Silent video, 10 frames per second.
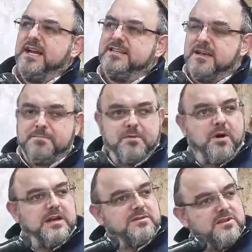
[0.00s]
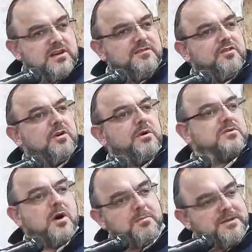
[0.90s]
He said, but what he was looking for
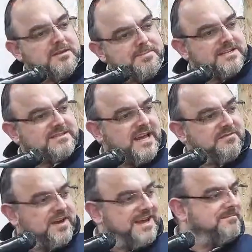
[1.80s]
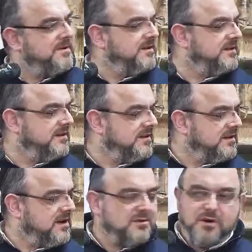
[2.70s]
was what would be the best day for him.
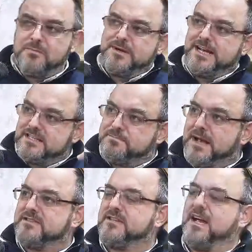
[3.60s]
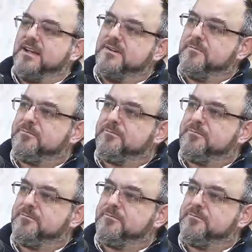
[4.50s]
What would be his best day?